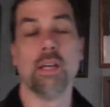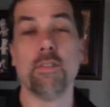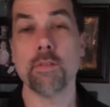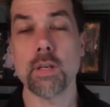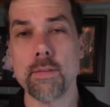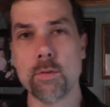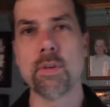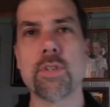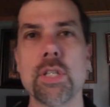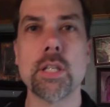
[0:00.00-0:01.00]
if you've
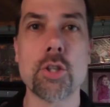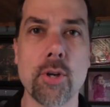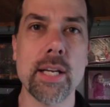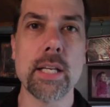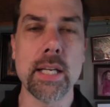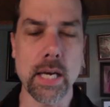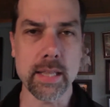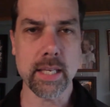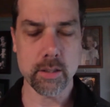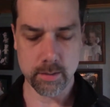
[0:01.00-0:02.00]
ever seen a Trident
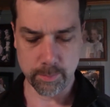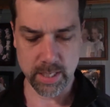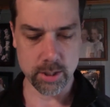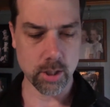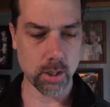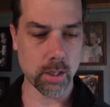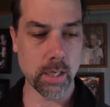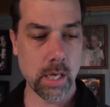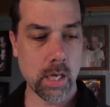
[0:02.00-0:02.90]
9000 based card